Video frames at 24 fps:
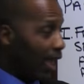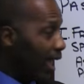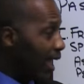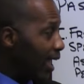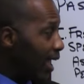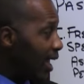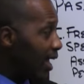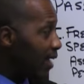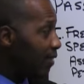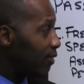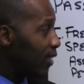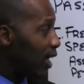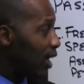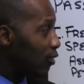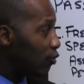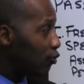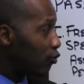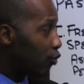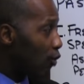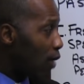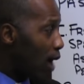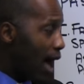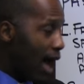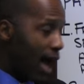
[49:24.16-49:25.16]
And that
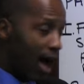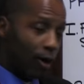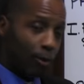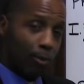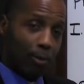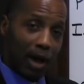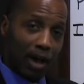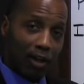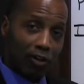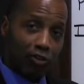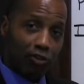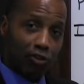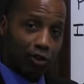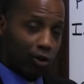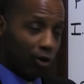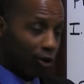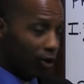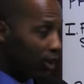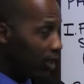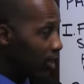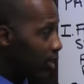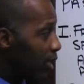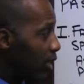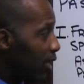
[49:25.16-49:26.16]
trial by
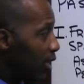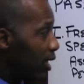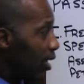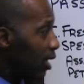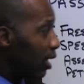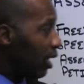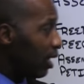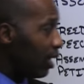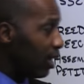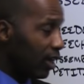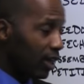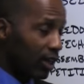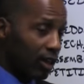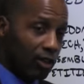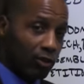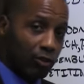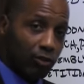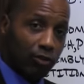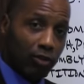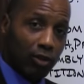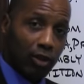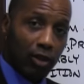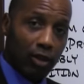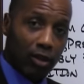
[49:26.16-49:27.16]
jury
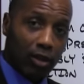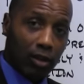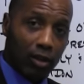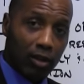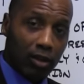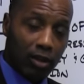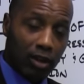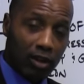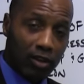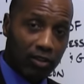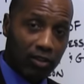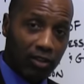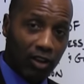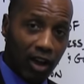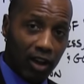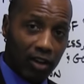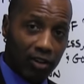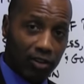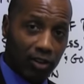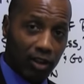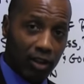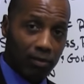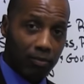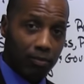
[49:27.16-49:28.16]
is
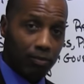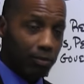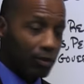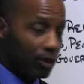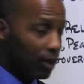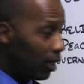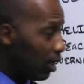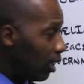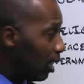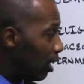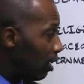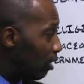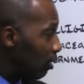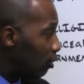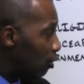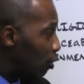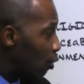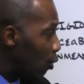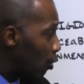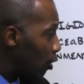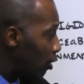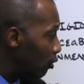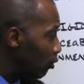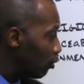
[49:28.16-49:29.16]
conducted in
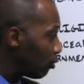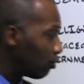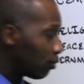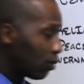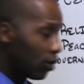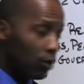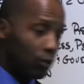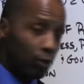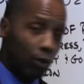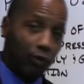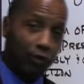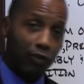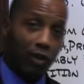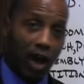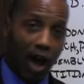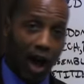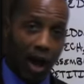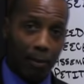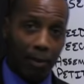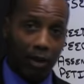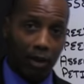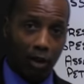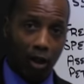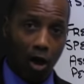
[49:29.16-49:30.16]
accordance with
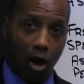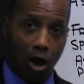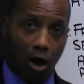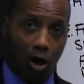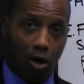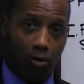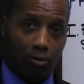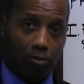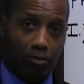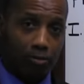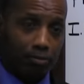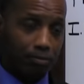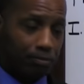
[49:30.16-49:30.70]
common law.